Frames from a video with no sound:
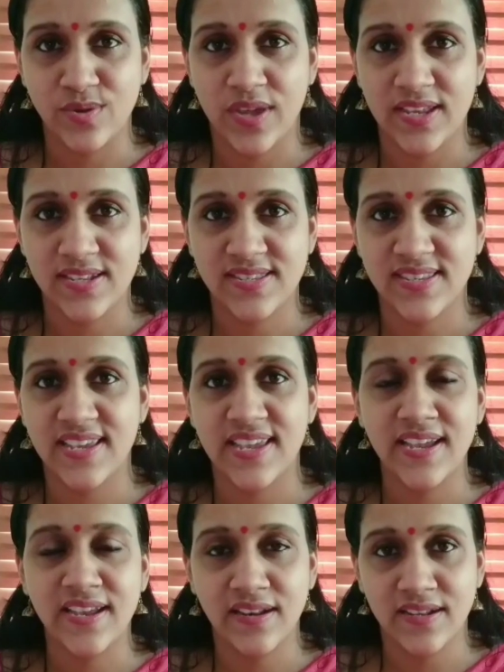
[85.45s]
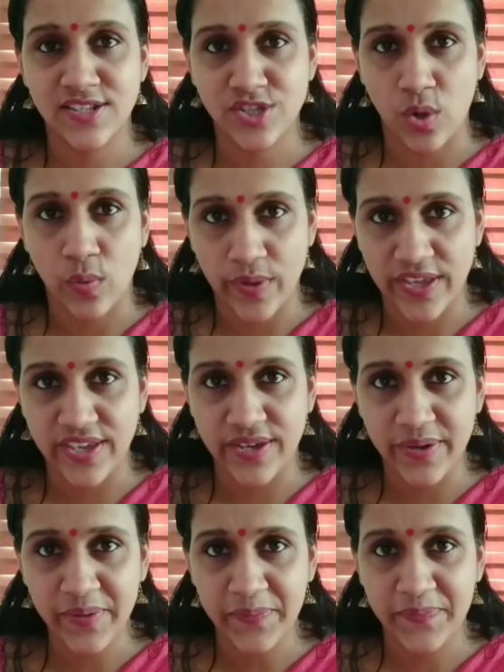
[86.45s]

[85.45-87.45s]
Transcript: you can see England over here.